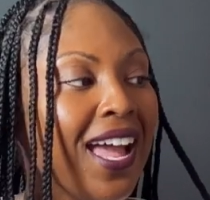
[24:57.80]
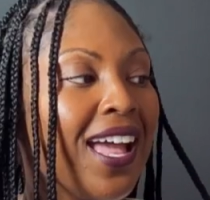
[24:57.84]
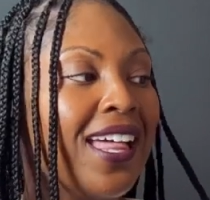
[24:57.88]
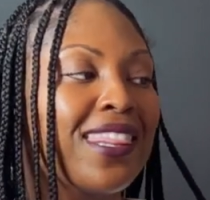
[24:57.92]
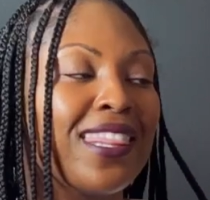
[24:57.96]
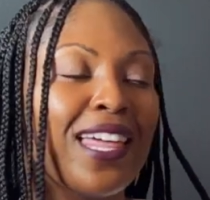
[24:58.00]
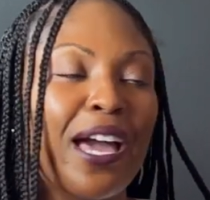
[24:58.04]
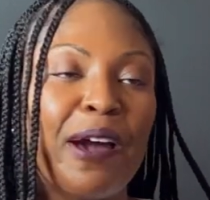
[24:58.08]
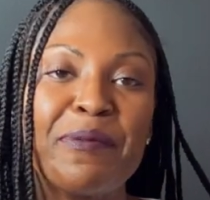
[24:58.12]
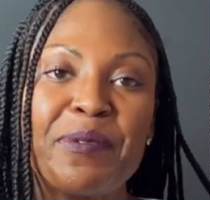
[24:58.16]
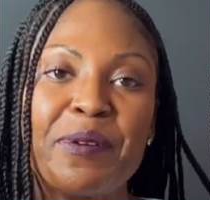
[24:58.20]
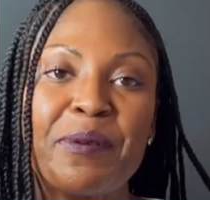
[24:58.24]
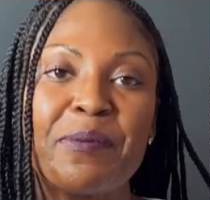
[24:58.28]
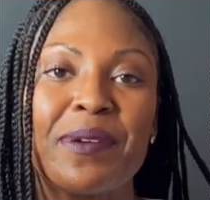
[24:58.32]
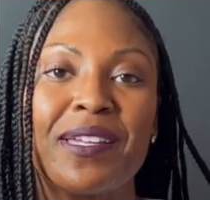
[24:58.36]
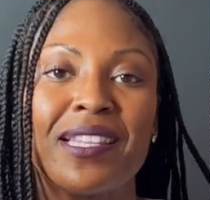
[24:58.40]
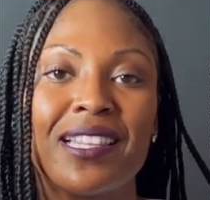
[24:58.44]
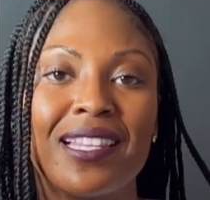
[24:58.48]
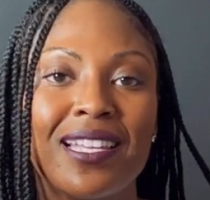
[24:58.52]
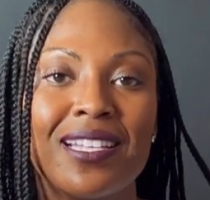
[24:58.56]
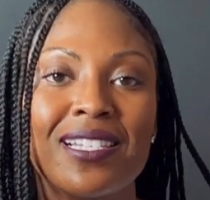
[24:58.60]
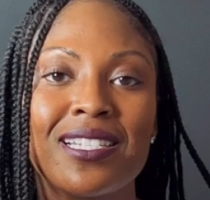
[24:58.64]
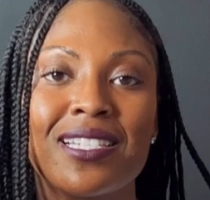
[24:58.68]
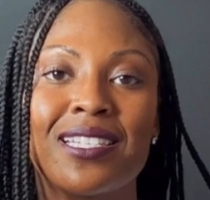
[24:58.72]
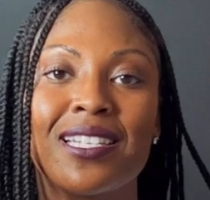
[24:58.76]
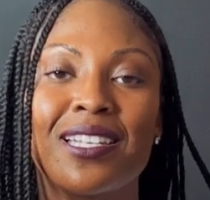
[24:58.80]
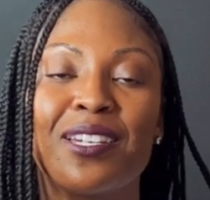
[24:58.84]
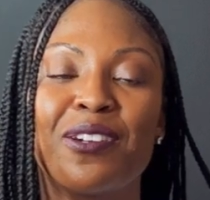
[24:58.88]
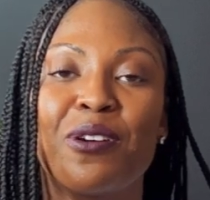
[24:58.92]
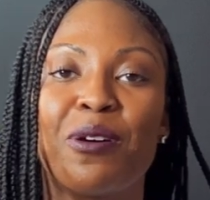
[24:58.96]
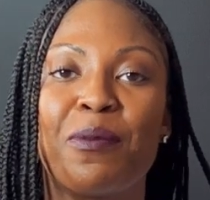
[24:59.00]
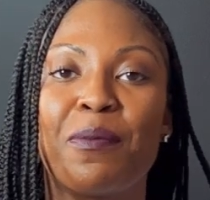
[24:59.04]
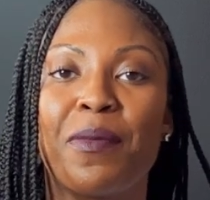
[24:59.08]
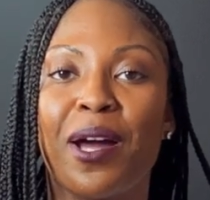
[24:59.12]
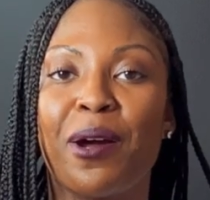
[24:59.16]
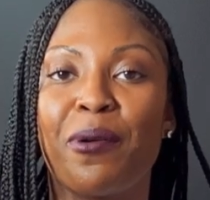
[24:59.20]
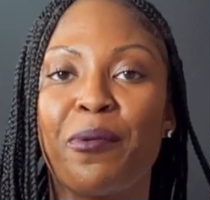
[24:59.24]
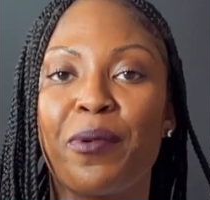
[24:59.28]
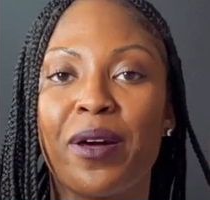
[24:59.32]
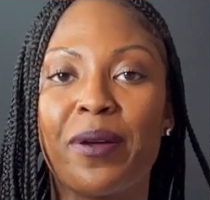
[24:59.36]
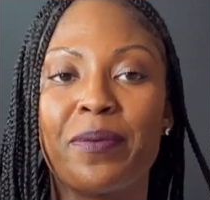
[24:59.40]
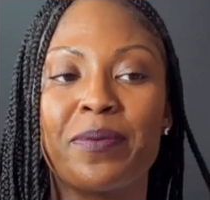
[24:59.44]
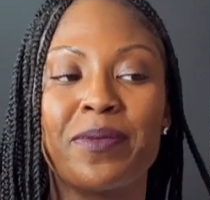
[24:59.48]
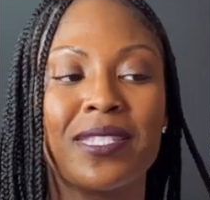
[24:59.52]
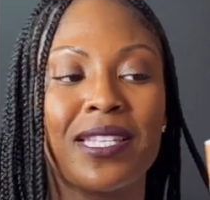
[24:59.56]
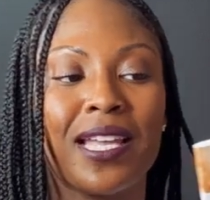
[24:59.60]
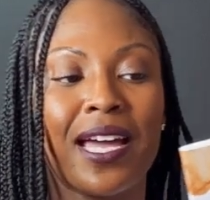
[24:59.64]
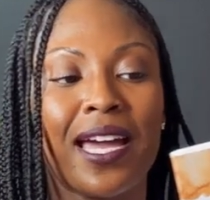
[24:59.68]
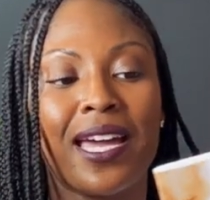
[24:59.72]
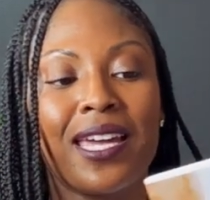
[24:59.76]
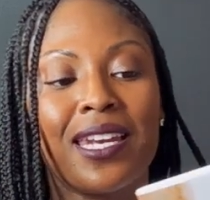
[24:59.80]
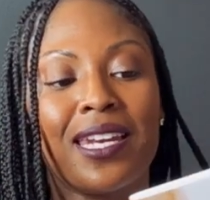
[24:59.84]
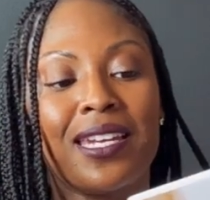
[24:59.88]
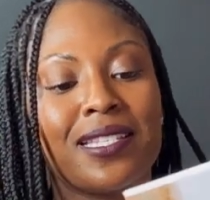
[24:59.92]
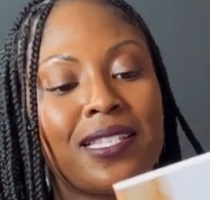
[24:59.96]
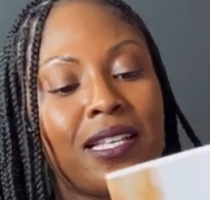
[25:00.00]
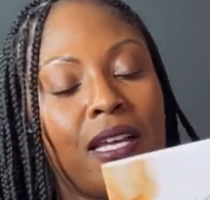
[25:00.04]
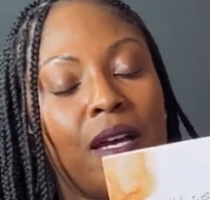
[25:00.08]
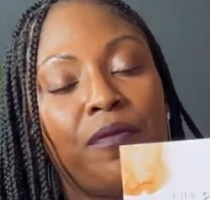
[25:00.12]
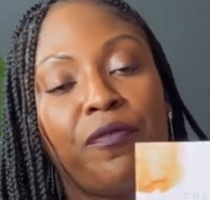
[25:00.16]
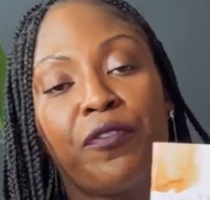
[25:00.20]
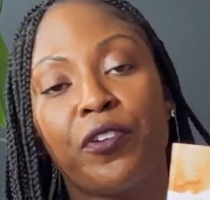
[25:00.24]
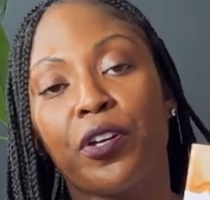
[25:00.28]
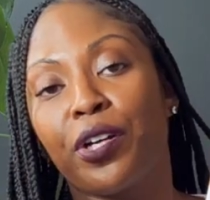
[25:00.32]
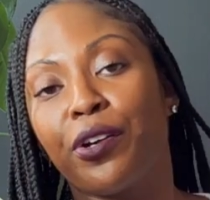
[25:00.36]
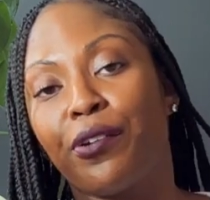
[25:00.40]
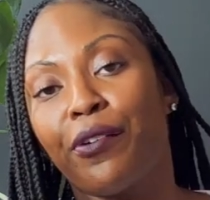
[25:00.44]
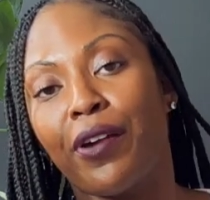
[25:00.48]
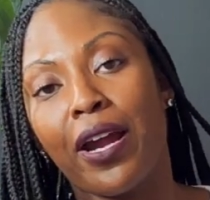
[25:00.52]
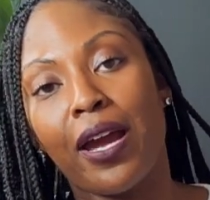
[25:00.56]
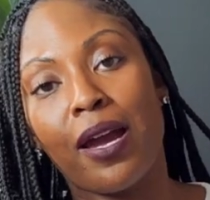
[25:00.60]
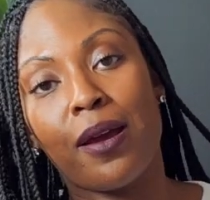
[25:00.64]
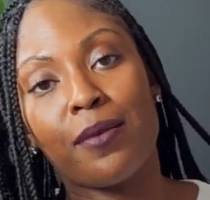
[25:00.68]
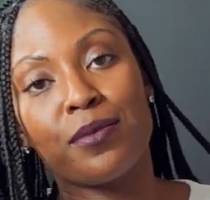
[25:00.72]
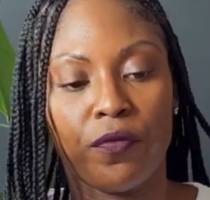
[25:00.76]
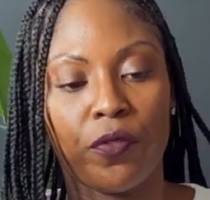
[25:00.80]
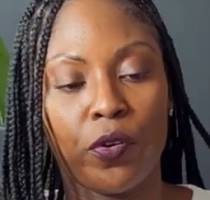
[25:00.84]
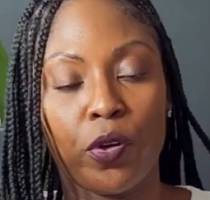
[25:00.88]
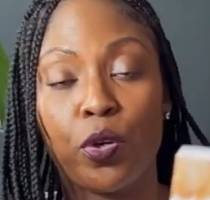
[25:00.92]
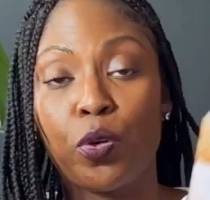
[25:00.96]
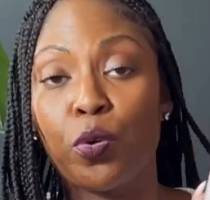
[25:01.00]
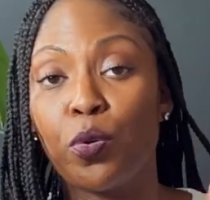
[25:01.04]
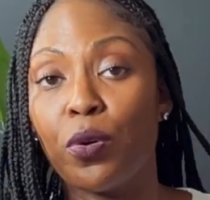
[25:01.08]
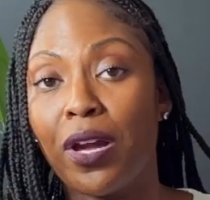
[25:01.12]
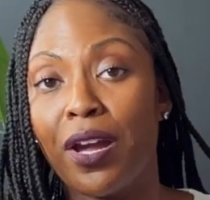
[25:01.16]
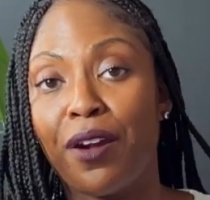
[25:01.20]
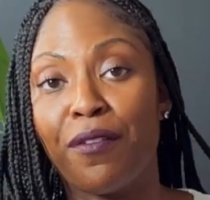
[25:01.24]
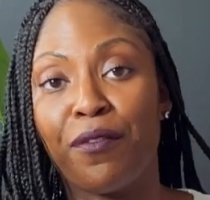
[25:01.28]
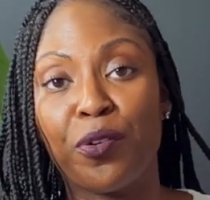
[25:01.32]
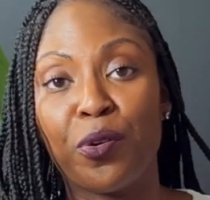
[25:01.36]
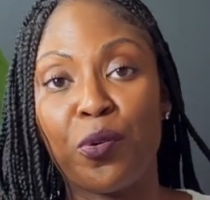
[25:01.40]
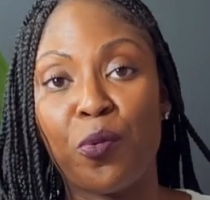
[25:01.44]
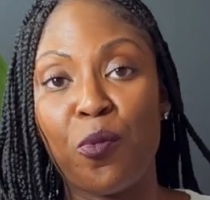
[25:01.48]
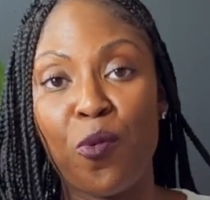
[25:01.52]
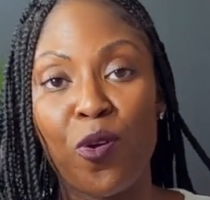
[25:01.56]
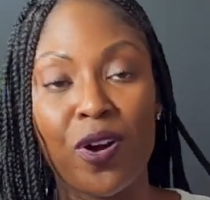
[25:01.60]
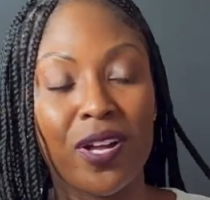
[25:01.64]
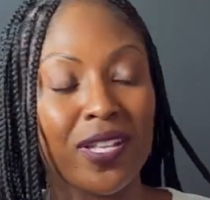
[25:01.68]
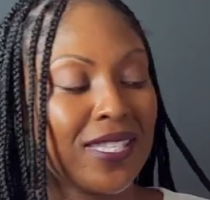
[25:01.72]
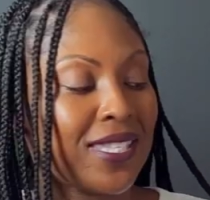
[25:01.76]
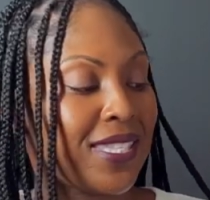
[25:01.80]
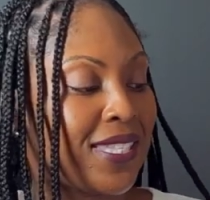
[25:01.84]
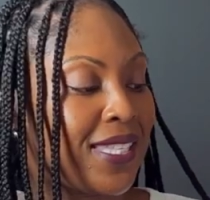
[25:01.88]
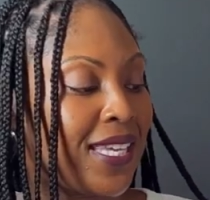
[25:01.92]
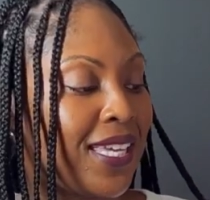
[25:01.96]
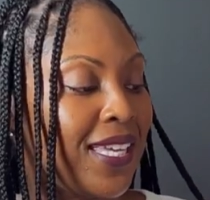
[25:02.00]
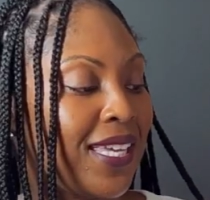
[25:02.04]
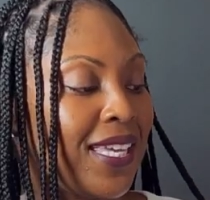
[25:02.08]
That will be listed on my website. It's up for grabs for whoever wants it.